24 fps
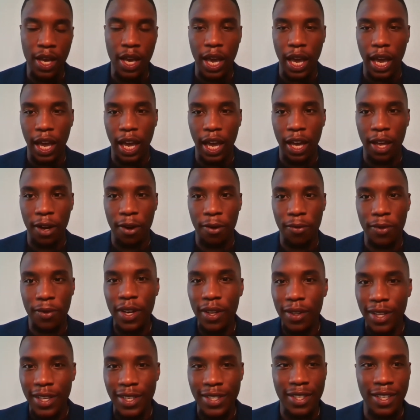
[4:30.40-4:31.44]
And
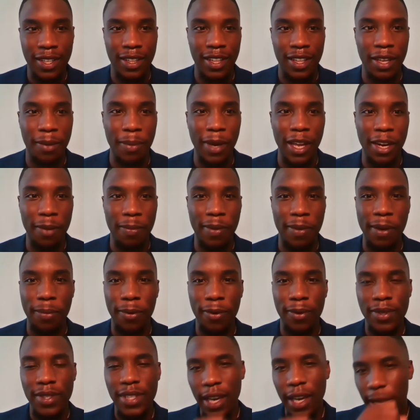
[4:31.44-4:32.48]
realistically, many people
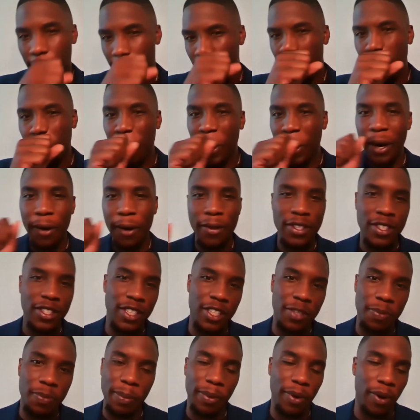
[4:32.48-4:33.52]
would say, oh, well, it's
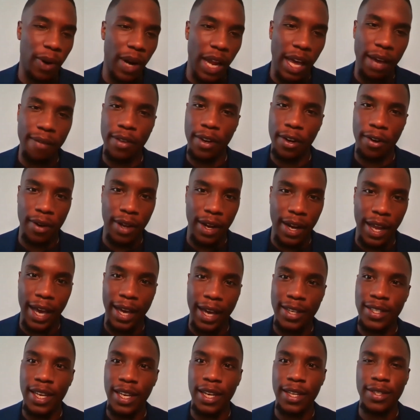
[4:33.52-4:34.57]
just people don't have internet
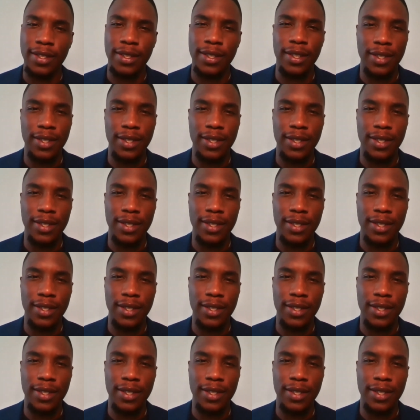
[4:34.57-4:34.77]
access.